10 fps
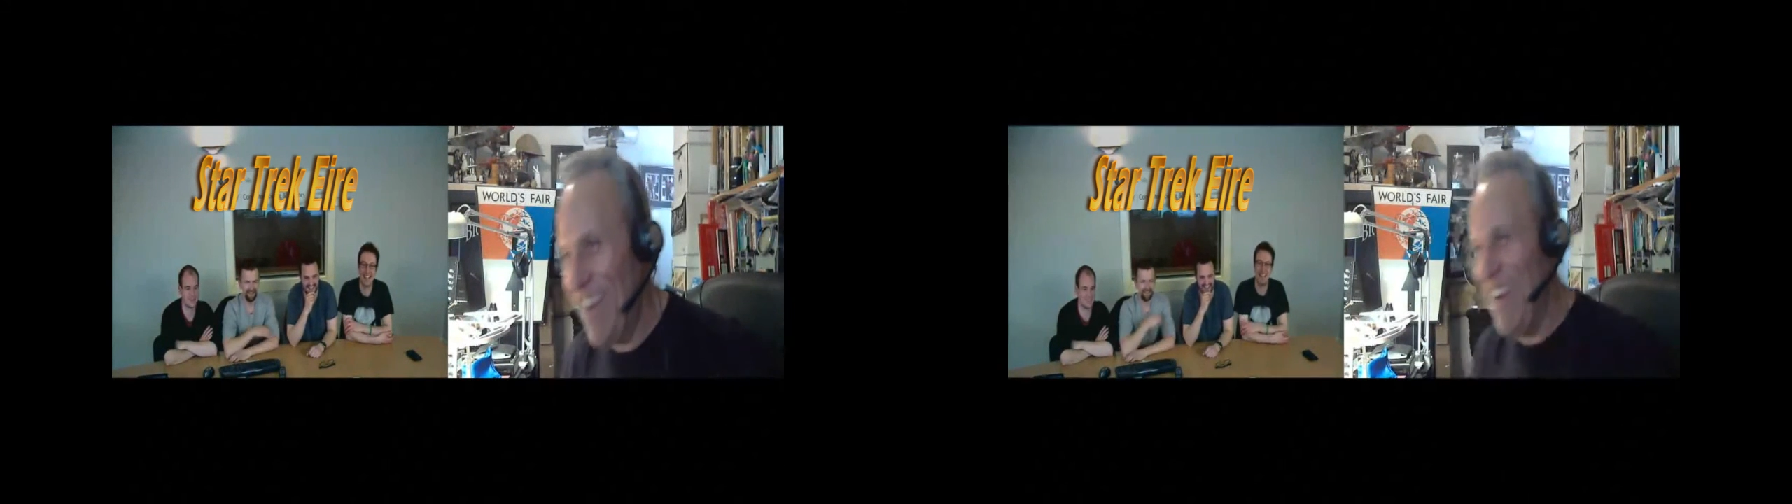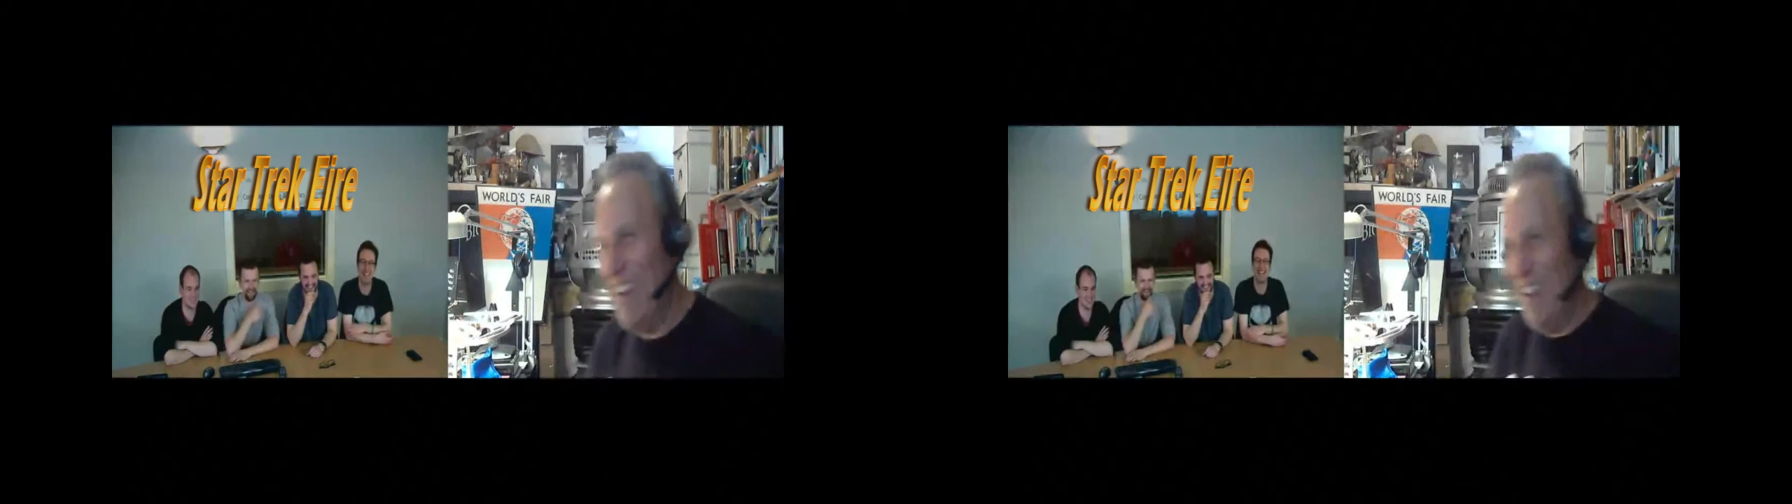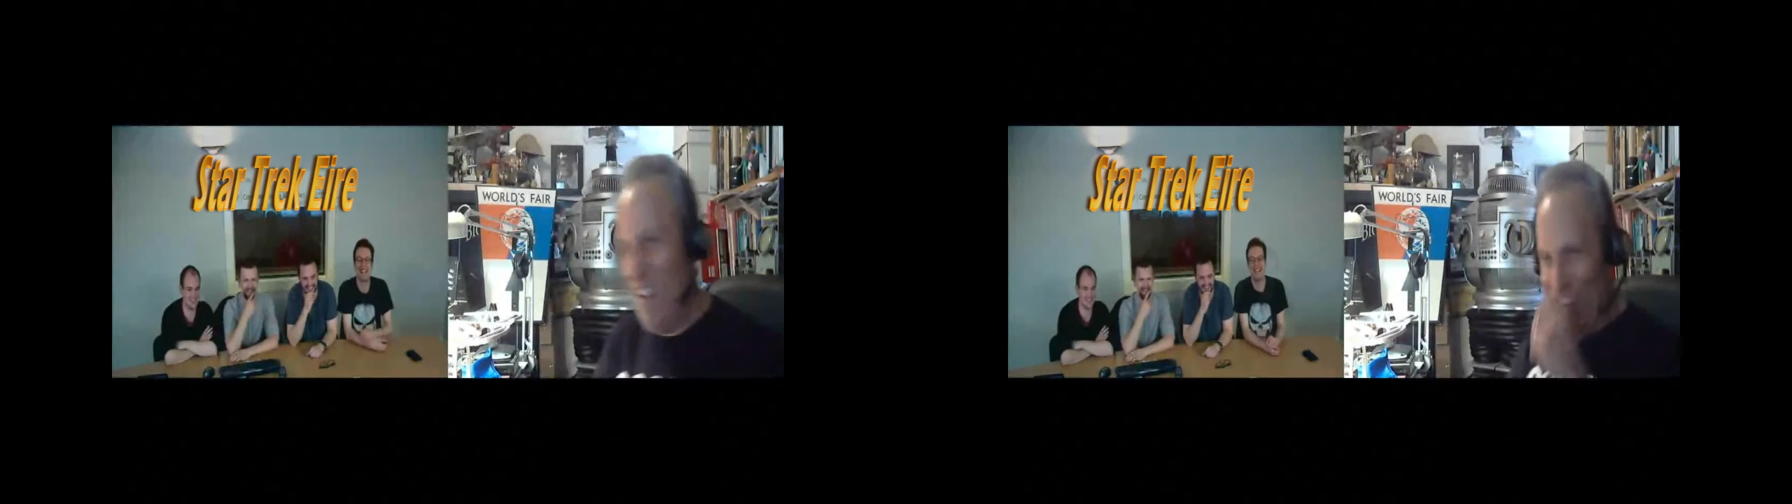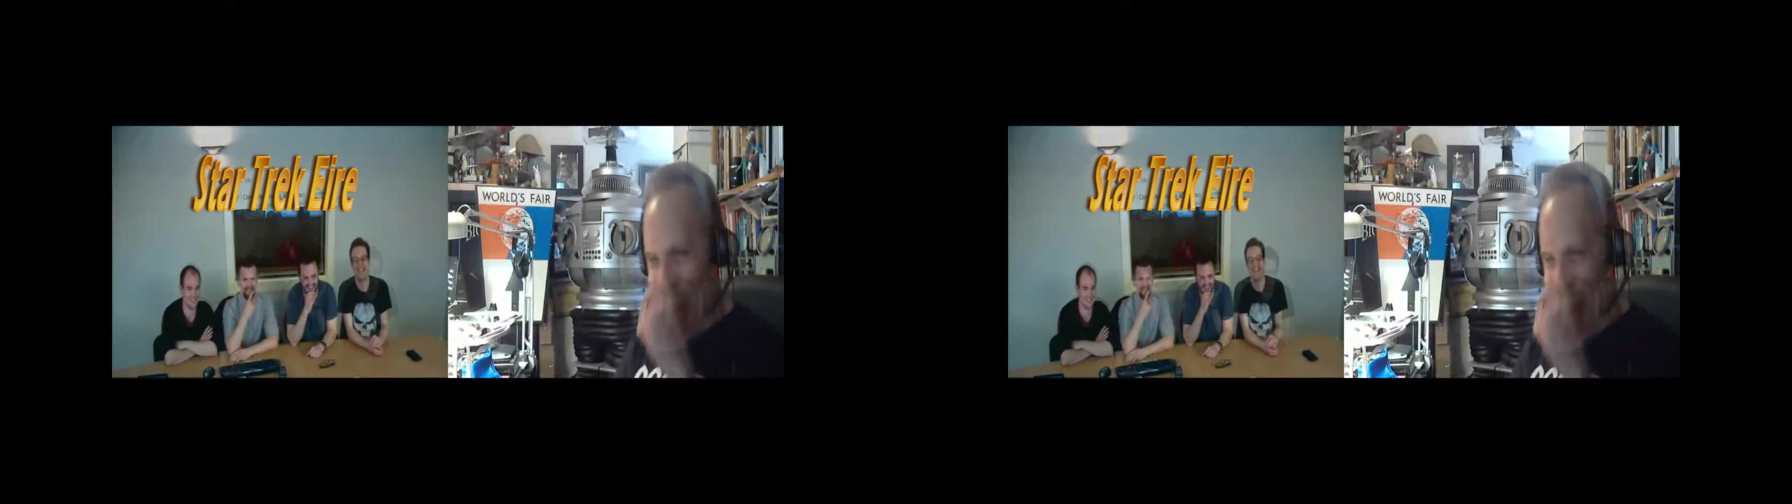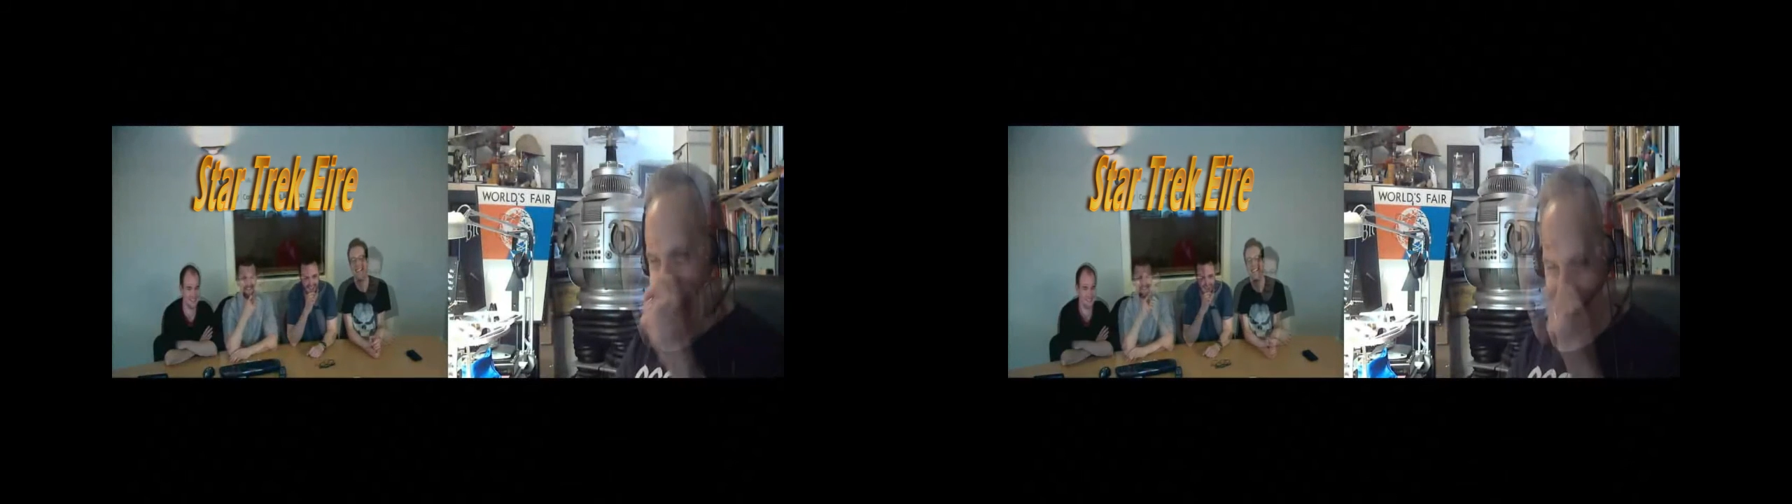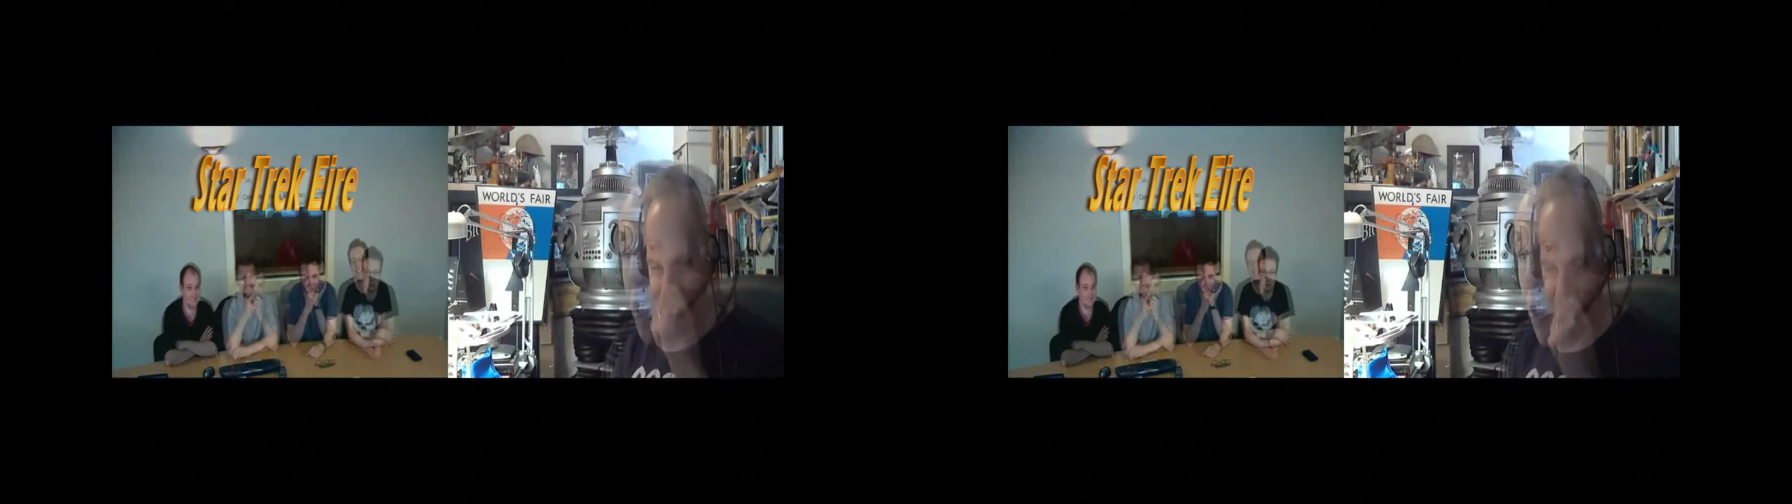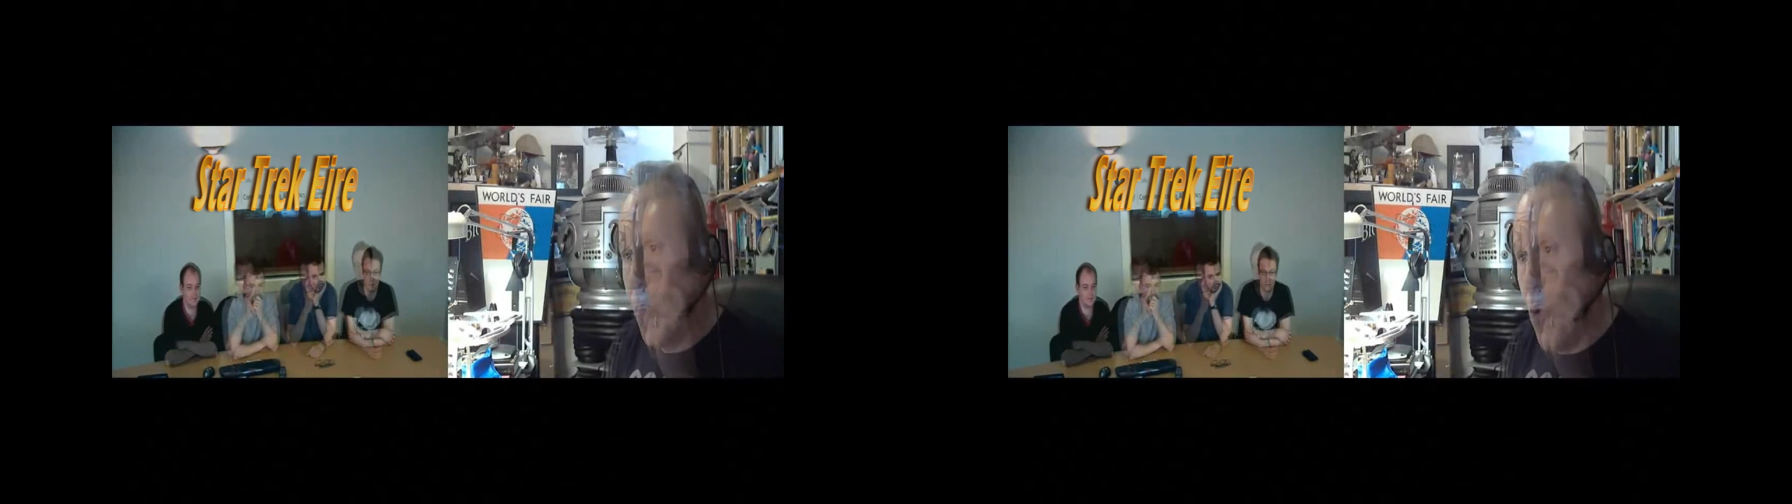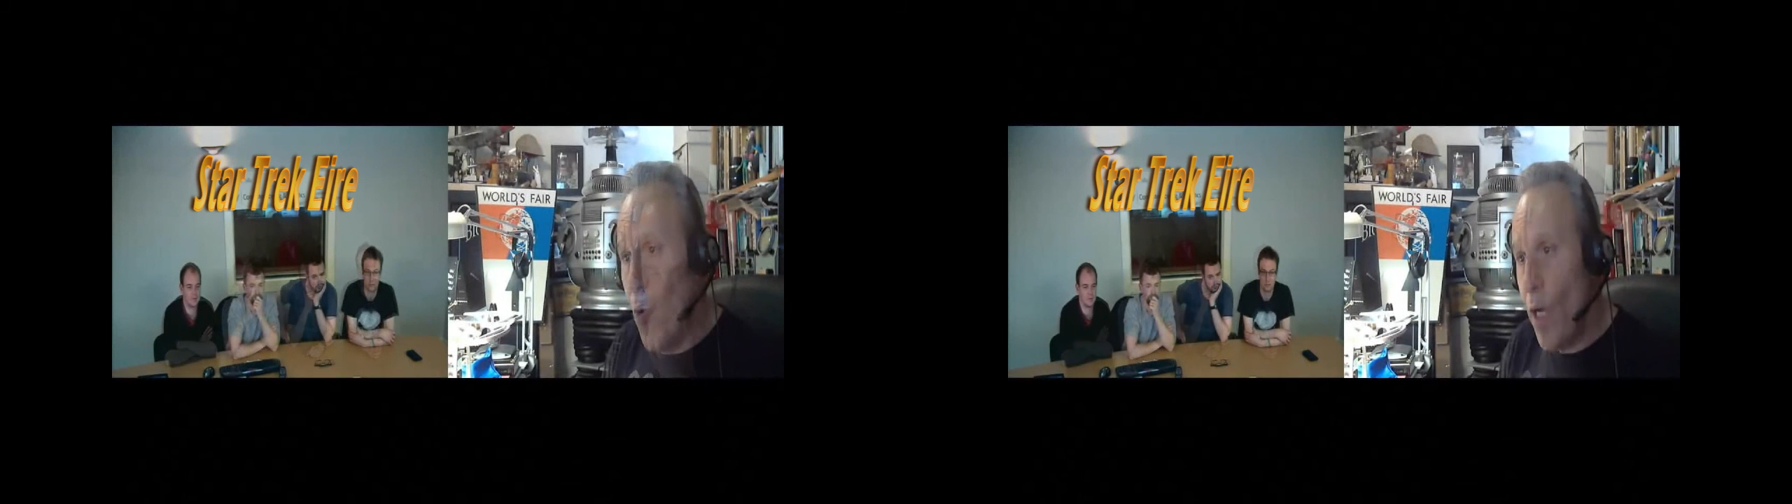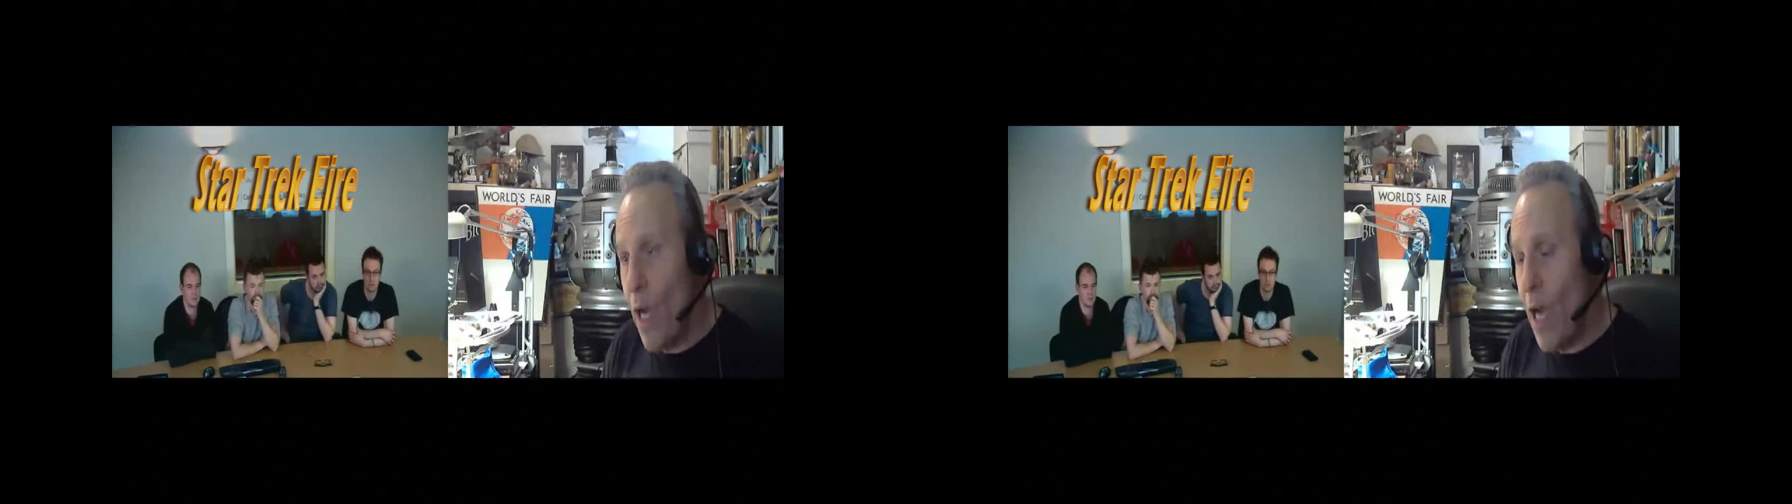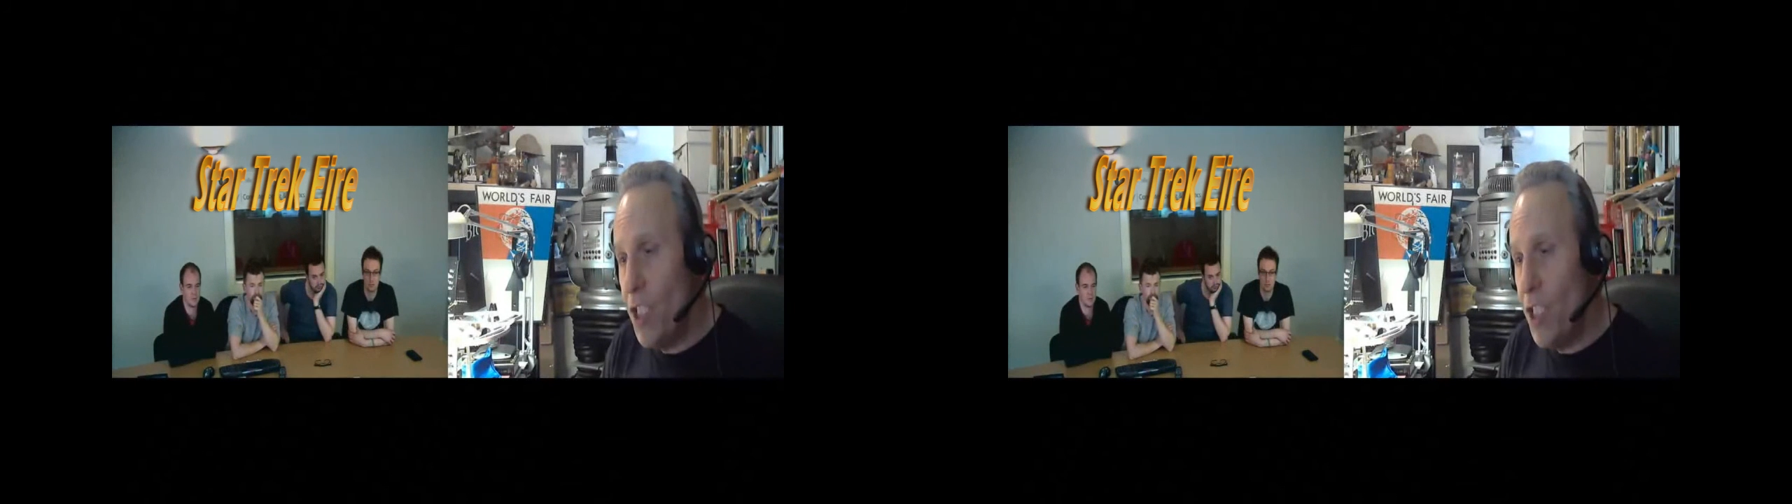At a certain point,